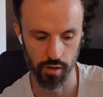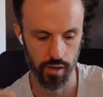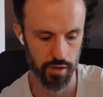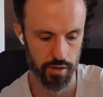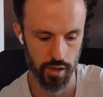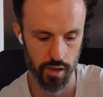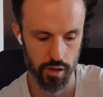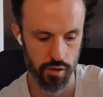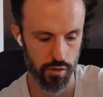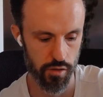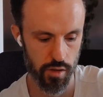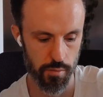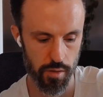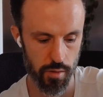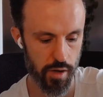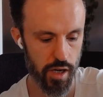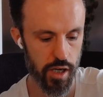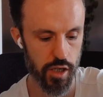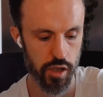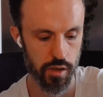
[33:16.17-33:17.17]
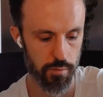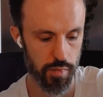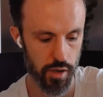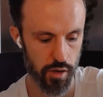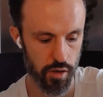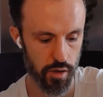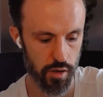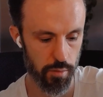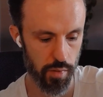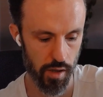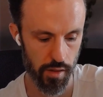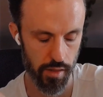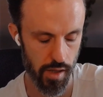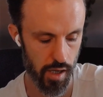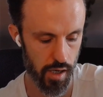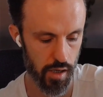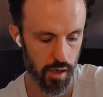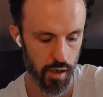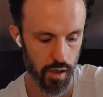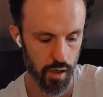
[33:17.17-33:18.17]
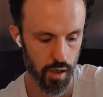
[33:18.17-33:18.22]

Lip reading: let's say, during the probation period. But then,